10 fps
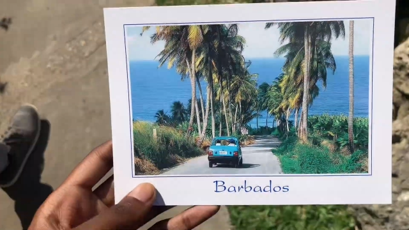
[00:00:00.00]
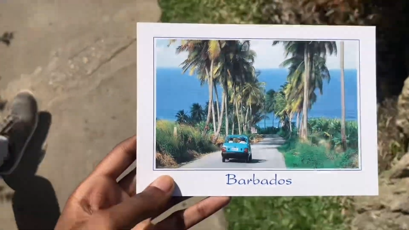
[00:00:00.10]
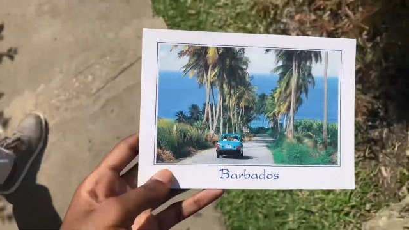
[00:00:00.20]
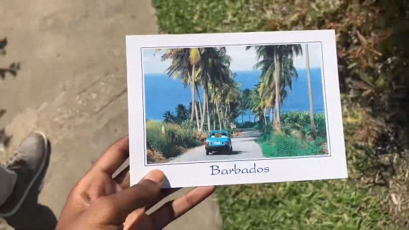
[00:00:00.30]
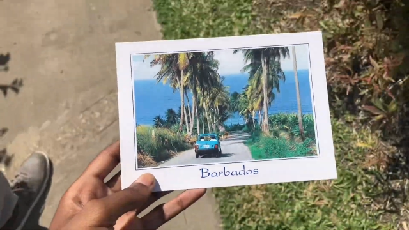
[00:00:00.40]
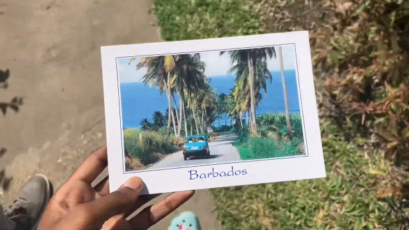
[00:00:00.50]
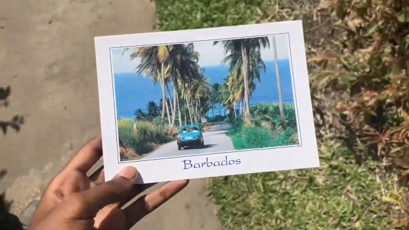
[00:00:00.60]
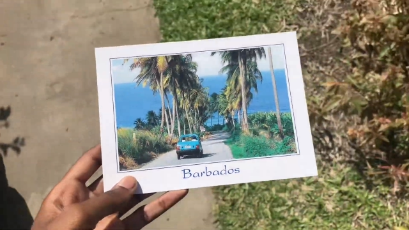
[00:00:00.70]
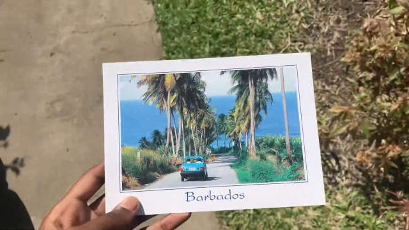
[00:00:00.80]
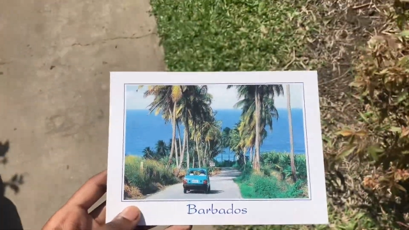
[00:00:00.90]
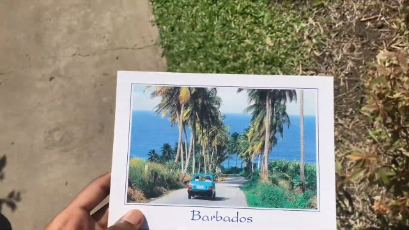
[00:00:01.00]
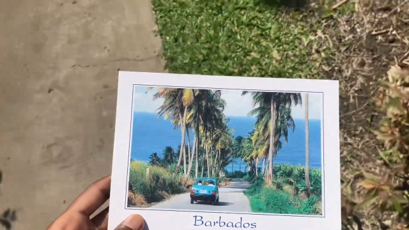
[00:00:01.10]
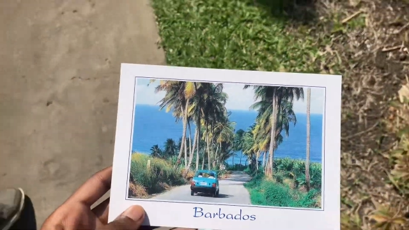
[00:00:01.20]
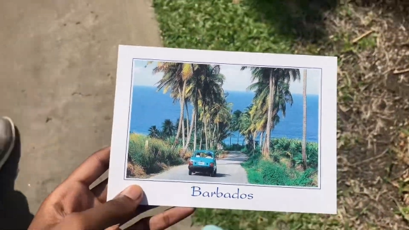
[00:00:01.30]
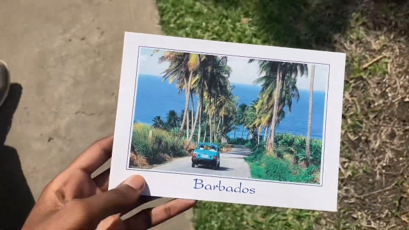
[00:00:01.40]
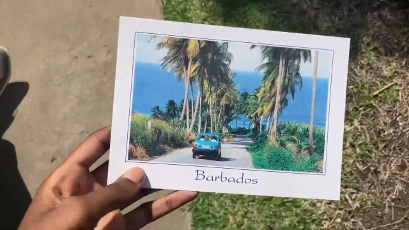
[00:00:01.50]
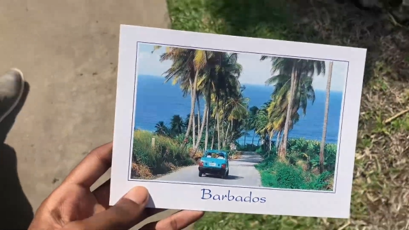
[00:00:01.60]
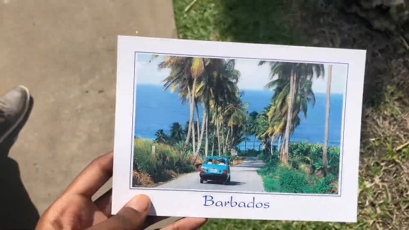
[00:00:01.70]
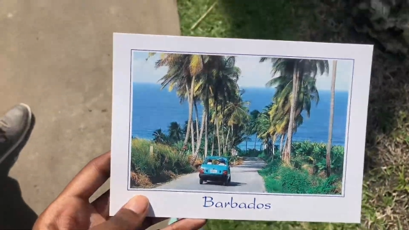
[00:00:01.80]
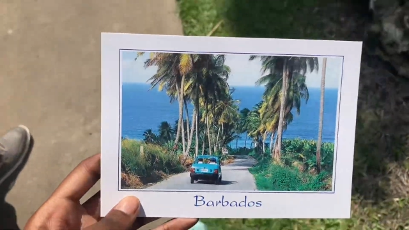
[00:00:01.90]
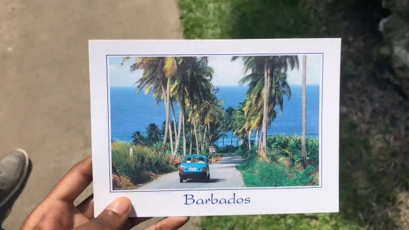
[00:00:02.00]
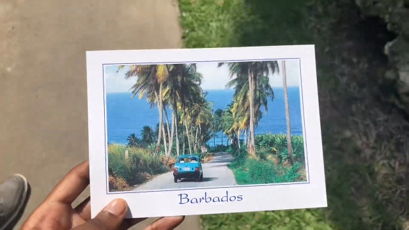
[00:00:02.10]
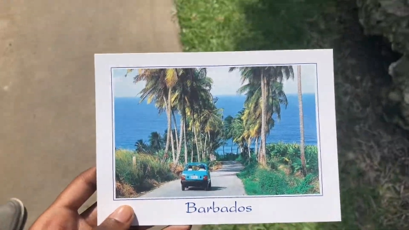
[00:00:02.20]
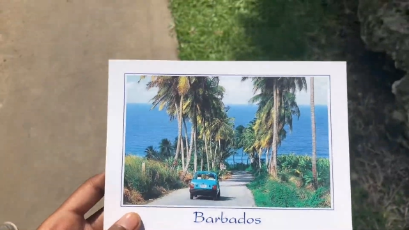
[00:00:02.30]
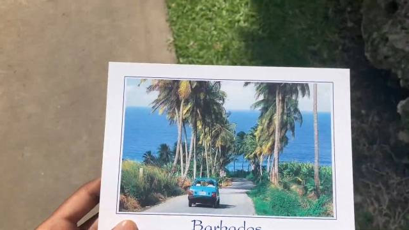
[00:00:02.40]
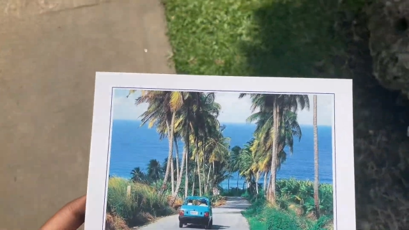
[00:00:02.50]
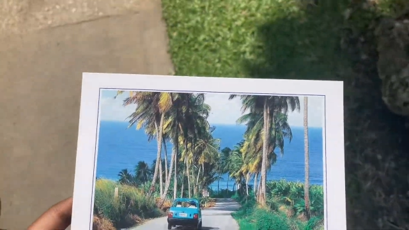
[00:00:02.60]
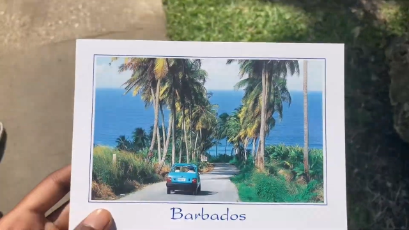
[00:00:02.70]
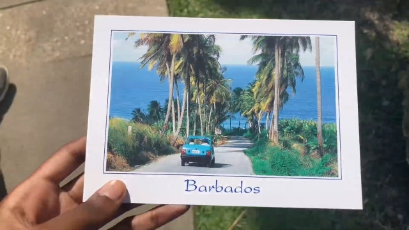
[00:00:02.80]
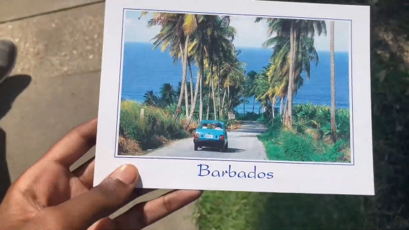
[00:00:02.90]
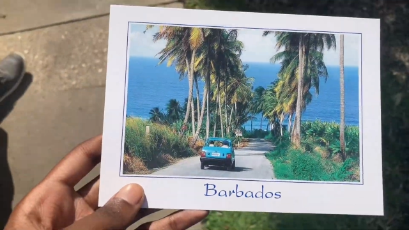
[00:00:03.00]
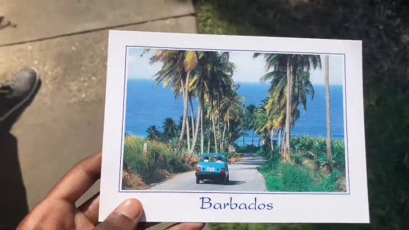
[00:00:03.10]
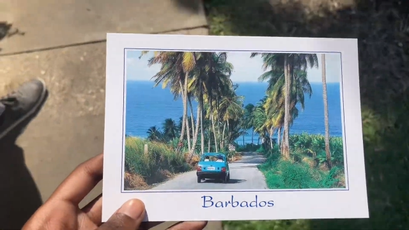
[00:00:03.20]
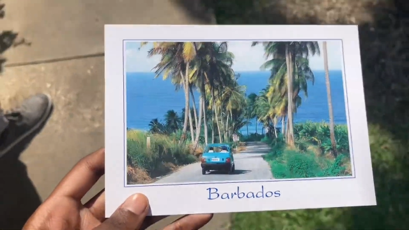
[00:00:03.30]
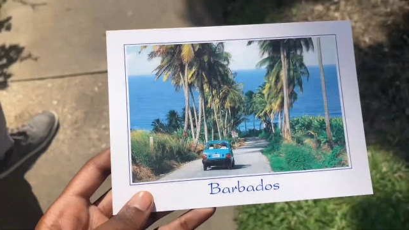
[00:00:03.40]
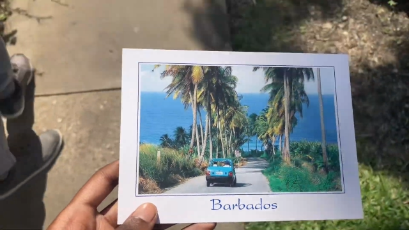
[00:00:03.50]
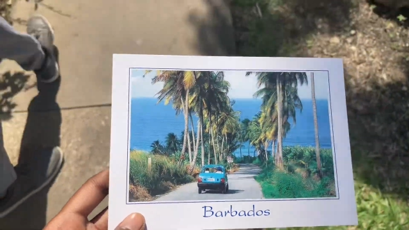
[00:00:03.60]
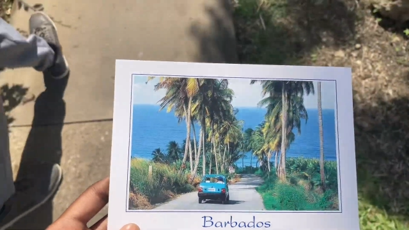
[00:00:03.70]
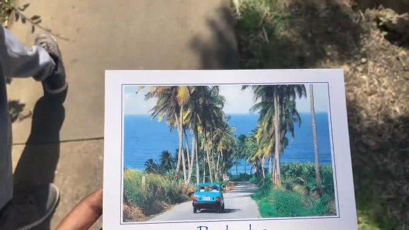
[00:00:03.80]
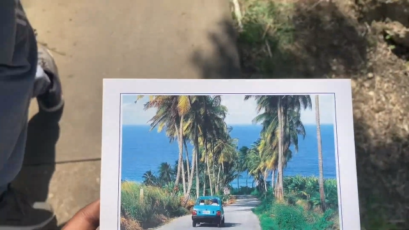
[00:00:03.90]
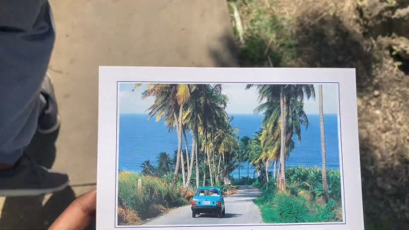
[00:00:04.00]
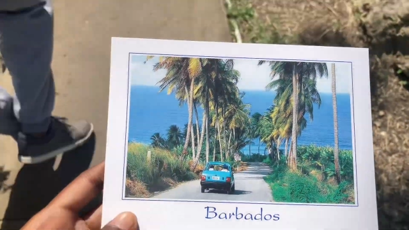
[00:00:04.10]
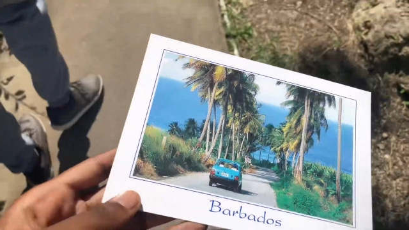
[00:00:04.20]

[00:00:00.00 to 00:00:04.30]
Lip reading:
[unreadable: no face in view]